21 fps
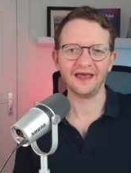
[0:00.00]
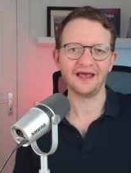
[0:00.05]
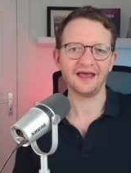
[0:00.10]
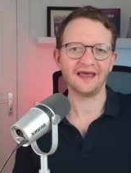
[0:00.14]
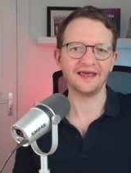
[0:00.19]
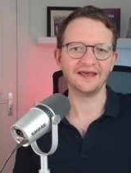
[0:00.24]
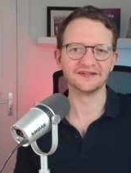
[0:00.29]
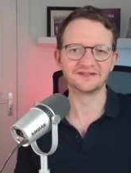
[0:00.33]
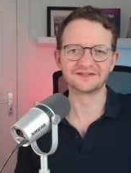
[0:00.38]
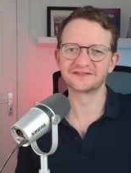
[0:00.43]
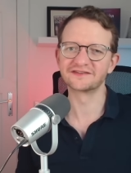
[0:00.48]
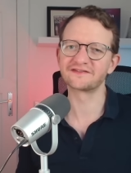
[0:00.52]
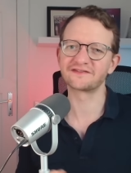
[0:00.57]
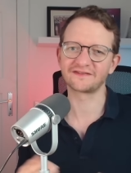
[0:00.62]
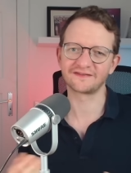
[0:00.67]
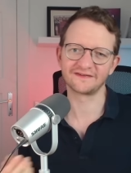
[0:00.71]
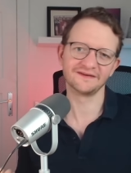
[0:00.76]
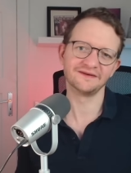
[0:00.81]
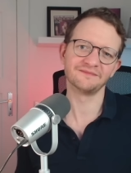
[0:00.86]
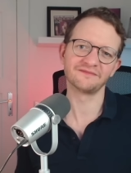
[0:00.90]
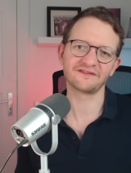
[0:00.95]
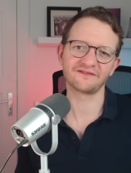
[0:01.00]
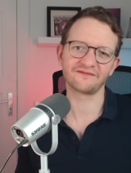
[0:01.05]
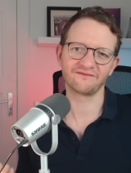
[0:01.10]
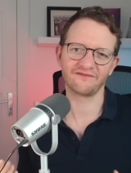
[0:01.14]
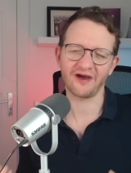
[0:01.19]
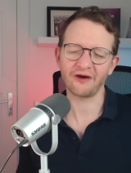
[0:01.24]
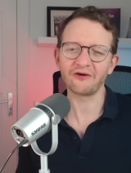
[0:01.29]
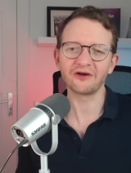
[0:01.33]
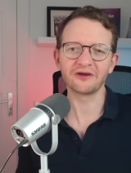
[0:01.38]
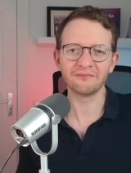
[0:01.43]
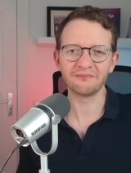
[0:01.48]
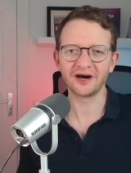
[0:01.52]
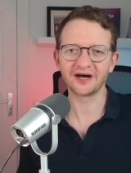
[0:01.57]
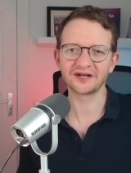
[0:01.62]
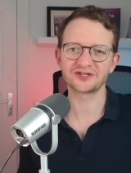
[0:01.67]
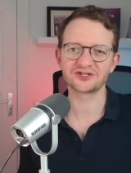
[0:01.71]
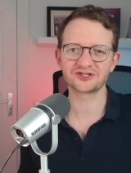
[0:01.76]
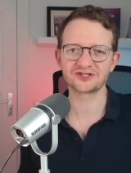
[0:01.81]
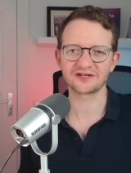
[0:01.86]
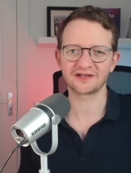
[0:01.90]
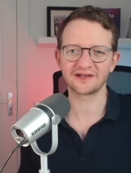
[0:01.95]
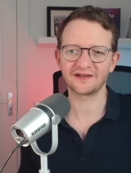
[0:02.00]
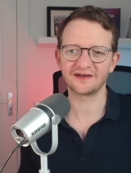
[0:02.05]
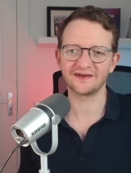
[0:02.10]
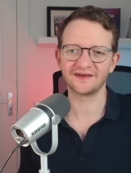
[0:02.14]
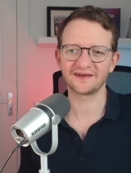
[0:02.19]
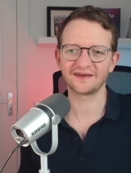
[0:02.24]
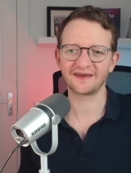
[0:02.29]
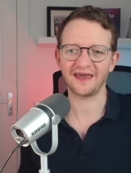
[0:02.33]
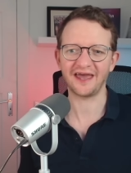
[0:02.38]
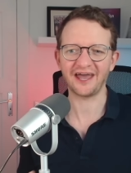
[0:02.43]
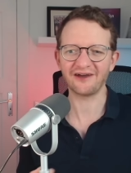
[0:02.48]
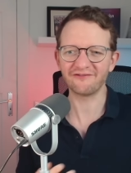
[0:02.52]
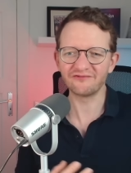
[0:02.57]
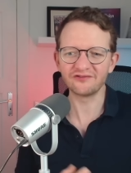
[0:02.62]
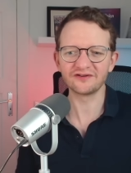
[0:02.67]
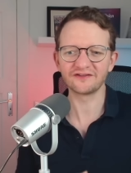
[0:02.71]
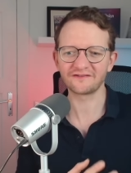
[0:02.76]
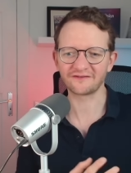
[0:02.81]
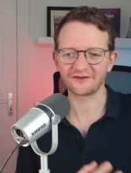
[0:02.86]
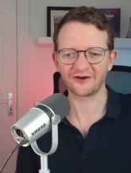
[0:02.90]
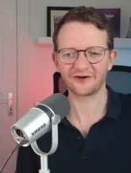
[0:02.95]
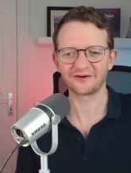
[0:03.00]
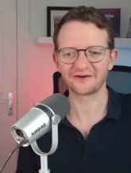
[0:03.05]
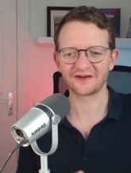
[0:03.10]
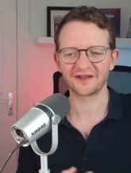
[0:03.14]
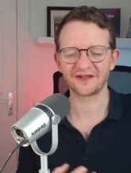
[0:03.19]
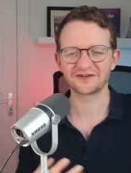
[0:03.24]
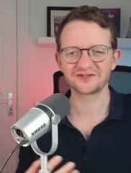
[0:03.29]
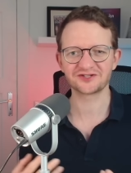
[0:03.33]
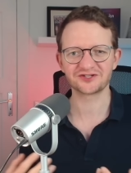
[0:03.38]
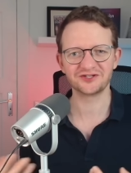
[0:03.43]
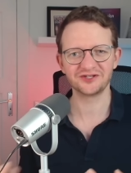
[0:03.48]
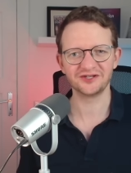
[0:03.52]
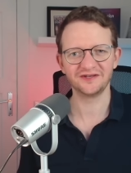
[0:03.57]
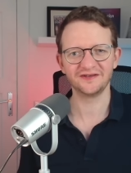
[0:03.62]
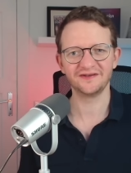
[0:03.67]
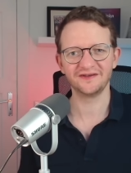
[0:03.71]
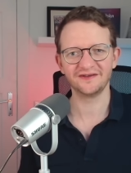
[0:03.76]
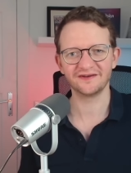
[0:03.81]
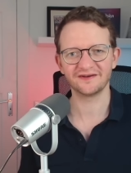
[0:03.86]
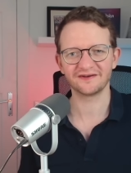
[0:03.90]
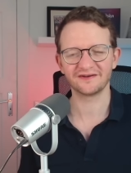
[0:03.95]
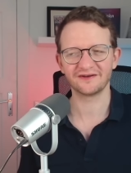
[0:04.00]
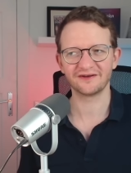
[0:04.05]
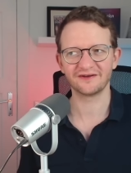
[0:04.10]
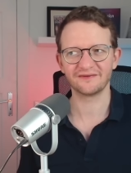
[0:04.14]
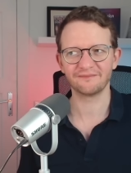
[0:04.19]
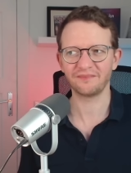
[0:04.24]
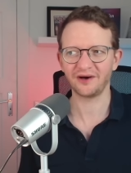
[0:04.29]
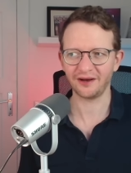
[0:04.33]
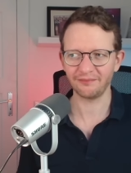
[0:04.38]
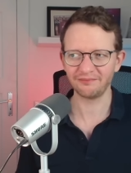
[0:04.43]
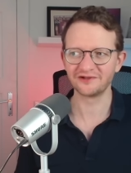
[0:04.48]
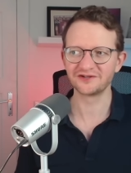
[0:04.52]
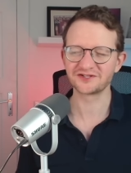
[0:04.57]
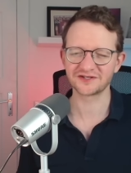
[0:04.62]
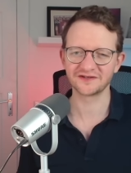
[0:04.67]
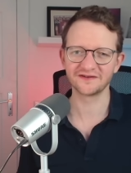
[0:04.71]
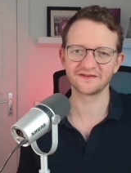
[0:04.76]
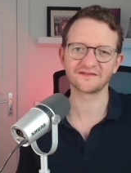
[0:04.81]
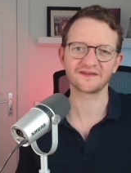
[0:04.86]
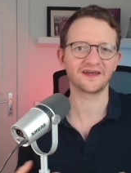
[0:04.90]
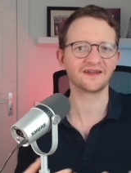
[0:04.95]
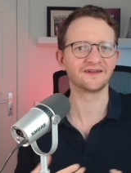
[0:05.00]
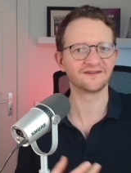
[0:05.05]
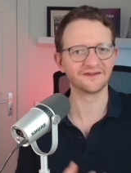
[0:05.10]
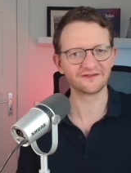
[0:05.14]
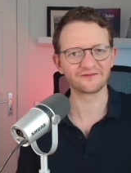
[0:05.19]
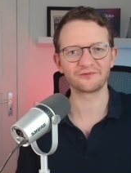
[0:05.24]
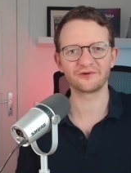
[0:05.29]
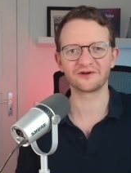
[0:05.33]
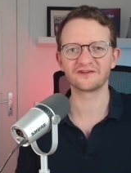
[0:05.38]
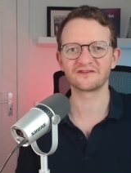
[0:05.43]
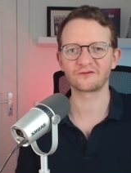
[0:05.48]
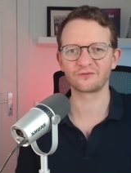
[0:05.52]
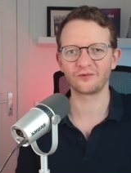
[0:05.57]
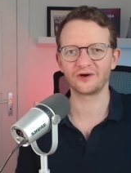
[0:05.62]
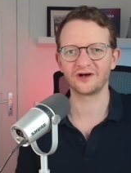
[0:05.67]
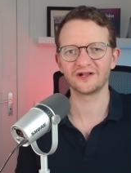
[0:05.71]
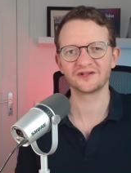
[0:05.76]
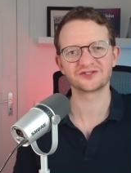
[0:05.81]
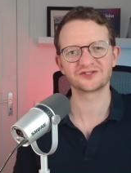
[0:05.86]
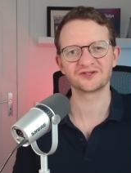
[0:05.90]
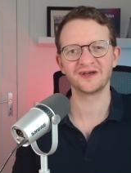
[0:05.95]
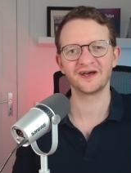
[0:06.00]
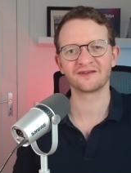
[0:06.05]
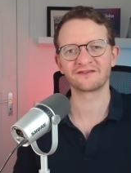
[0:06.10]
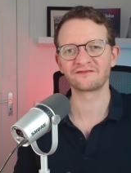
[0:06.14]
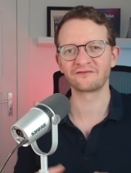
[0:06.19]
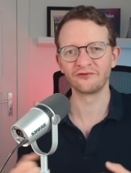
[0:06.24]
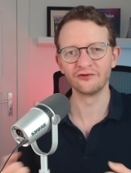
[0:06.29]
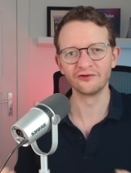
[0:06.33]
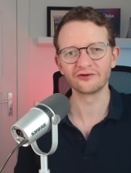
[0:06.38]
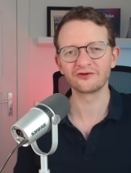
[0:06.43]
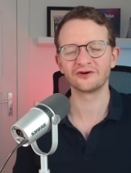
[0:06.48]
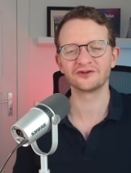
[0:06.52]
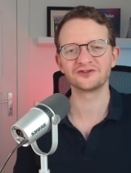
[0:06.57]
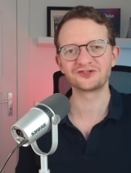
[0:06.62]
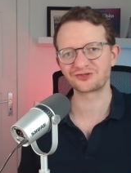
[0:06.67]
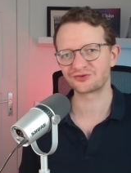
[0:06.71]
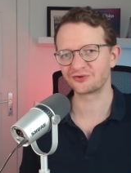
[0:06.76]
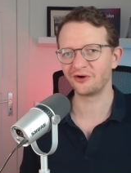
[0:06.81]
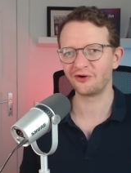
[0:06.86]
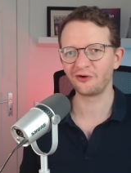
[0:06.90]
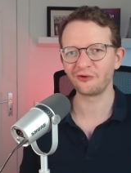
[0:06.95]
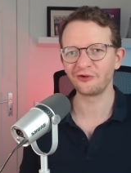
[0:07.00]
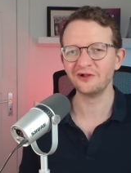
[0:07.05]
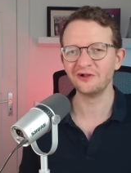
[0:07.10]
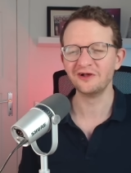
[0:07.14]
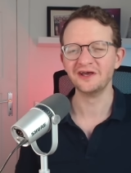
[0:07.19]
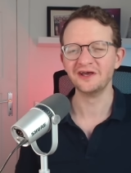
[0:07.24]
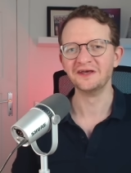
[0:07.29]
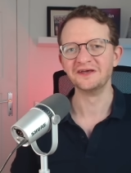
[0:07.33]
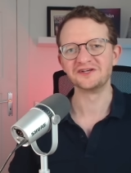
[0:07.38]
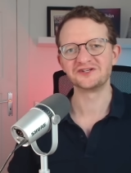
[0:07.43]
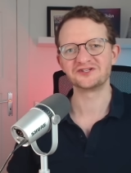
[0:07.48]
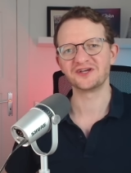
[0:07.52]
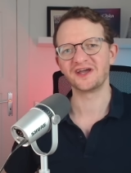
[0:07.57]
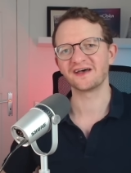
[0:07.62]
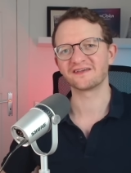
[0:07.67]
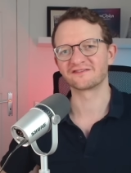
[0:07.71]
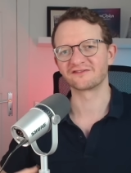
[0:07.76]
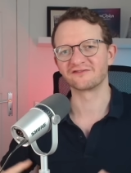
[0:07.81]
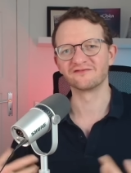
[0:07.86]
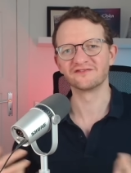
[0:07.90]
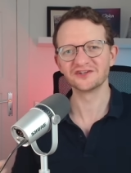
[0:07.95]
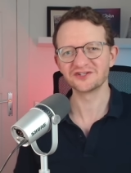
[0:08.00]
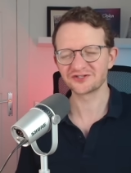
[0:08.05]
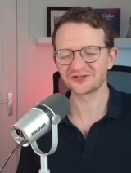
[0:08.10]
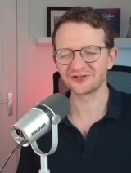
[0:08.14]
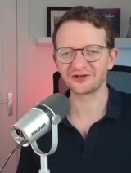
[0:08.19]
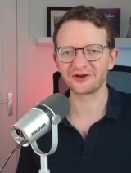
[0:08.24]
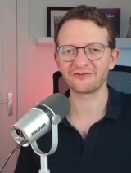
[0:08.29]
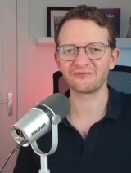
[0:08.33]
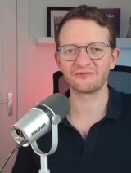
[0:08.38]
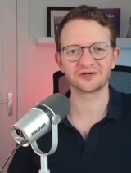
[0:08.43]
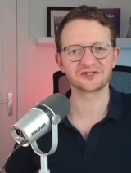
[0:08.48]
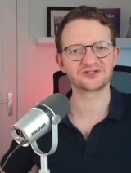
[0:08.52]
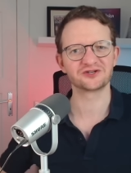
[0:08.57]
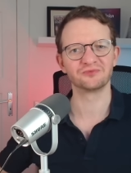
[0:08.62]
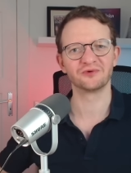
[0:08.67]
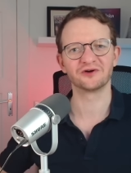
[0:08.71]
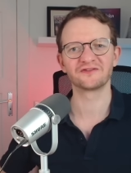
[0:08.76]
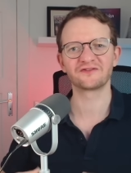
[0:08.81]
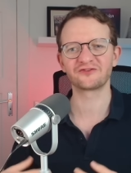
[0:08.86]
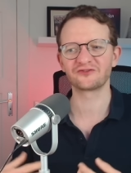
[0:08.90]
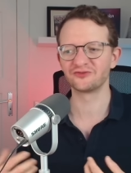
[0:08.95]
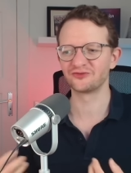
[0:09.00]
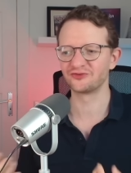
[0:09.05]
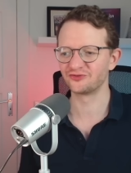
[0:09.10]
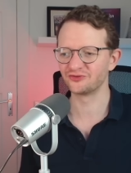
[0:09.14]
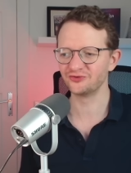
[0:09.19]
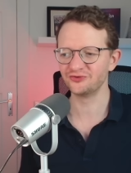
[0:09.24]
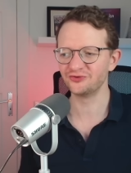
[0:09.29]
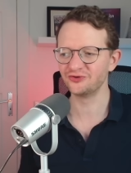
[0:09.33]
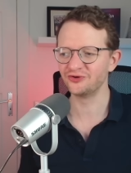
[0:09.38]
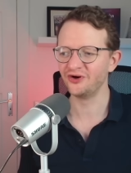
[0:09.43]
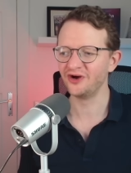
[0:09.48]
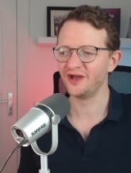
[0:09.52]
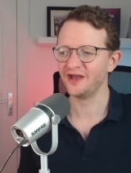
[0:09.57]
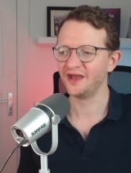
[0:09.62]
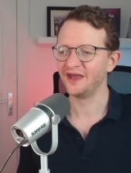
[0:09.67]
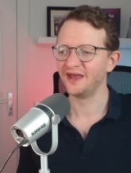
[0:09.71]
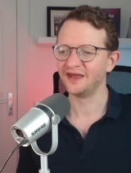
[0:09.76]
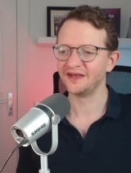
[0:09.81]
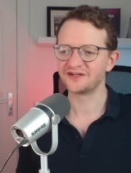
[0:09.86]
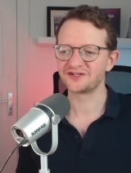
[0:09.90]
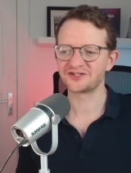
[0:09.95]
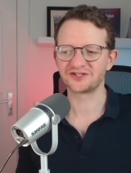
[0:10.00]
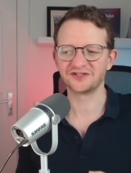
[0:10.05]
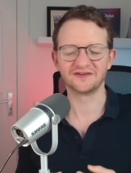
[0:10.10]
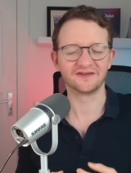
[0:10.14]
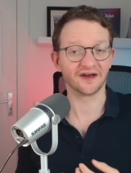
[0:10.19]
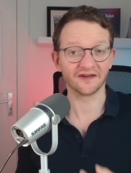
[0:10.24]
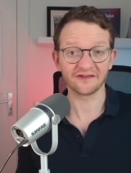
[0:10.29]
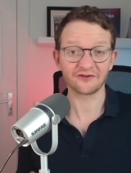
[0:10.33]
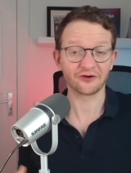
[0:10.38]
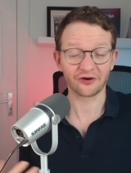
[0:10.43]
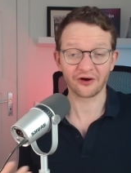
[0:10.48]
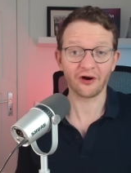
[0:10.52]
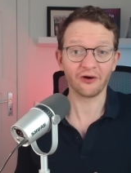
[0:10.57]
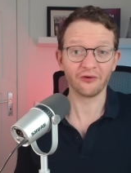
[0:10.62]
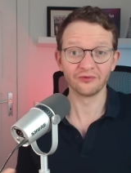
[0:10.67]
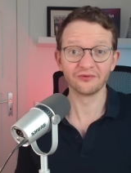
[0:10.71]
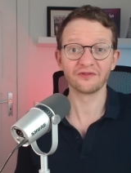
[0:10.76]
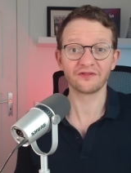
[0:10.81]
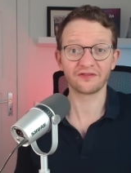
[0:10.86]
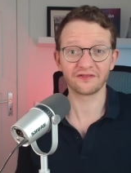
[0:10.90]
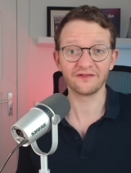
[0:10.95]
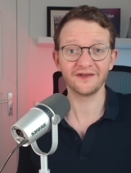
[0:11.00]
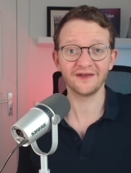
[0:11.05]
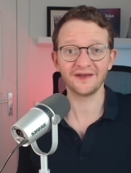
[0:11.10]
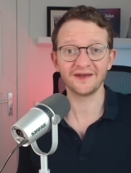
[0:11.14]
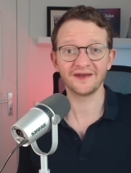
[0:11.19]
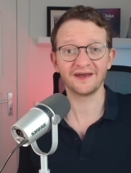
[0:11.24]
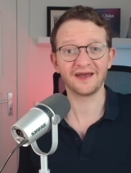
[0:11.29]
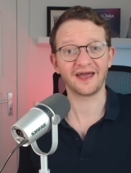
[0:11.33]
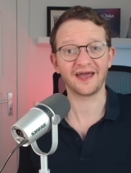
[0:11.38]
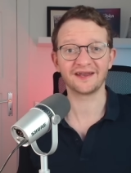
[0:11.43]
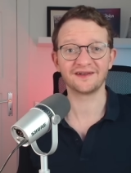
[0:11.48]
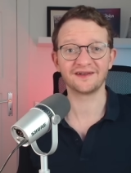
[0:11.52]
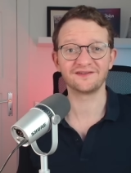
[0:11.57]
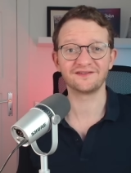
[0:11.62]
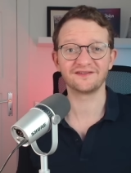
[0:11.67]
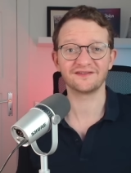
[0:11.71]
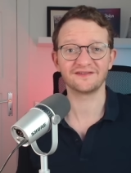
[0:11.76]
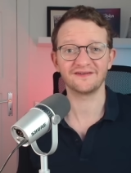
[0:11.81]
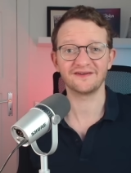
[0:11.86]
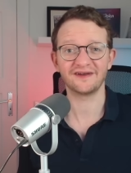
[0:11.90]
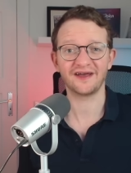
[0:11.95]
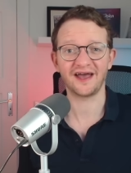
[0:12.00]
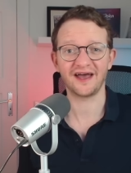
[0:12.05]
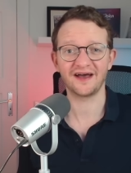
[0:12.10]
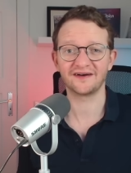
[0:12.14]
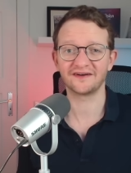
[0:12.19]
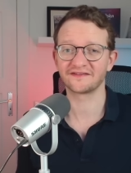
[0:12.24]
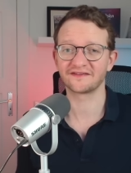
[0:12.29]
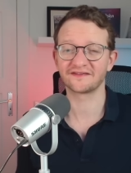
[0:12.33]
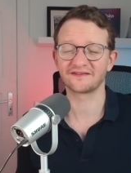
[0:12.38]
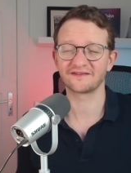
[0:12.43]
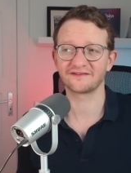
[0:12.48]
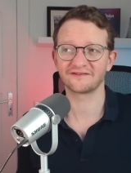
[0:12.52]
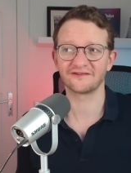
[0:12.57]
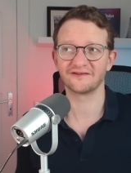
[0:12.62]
It just seems very much like every song that she publishes, and this one as well, she has full control. She has a vision of what she wants to do. She does her own thing and has